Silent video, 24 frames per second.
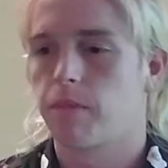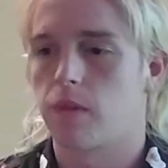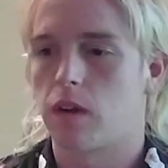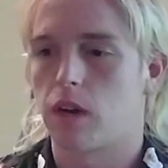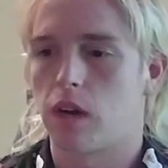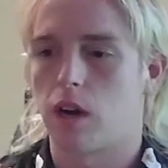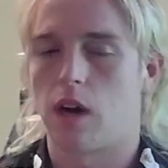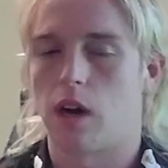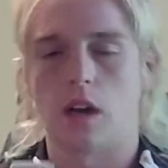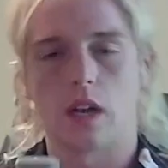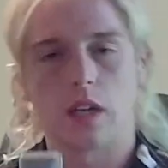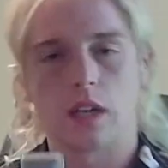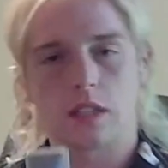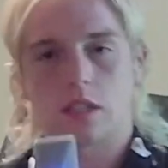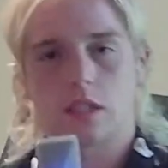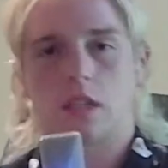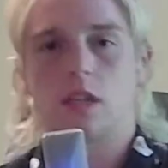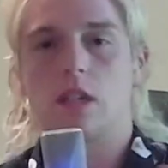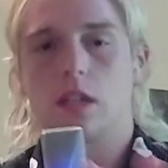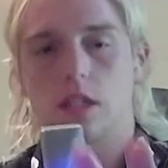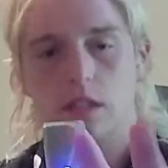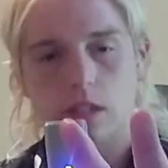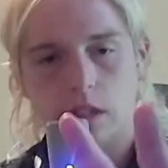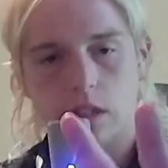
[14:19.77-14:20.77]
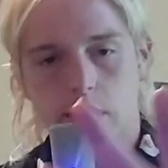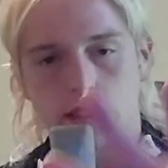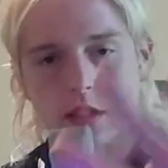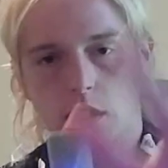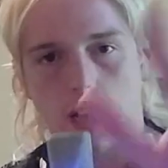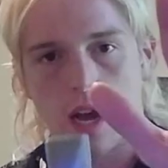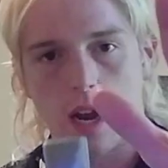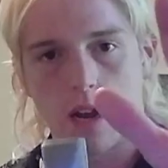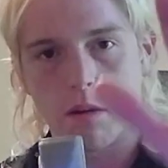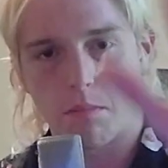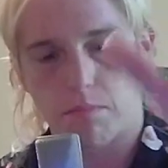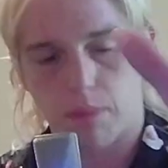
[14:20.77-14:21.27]
Let's get
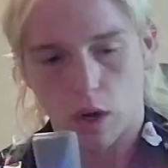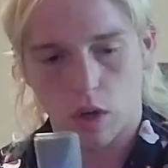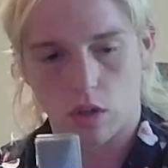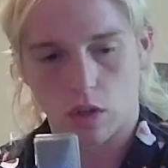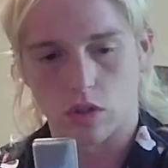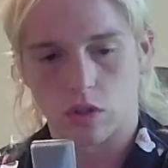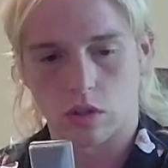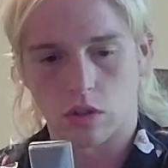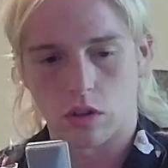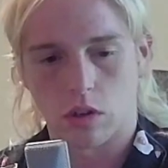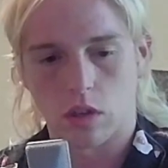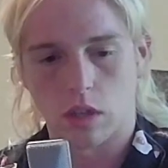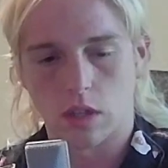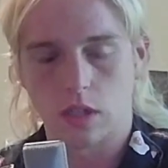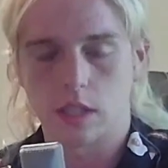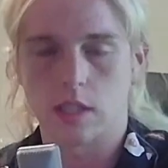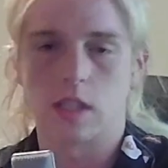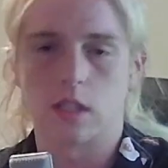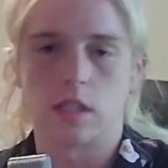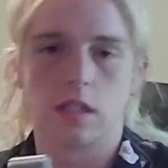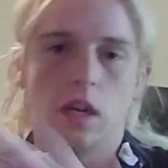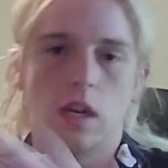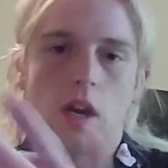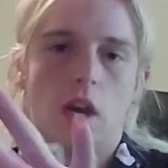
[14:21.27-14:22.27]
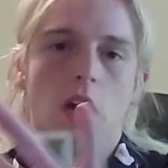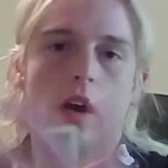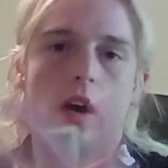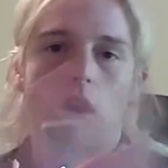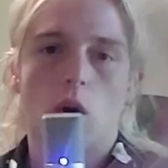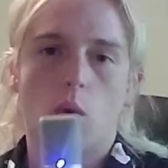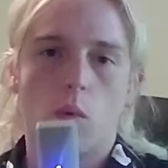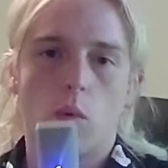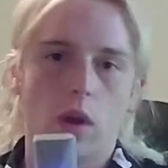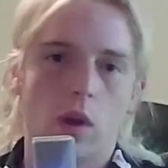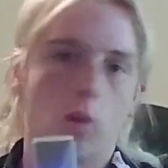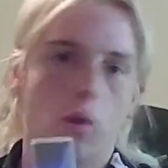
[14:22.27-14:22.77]
kind of personal.
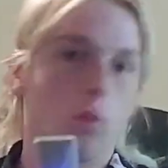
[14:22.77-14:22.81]
We're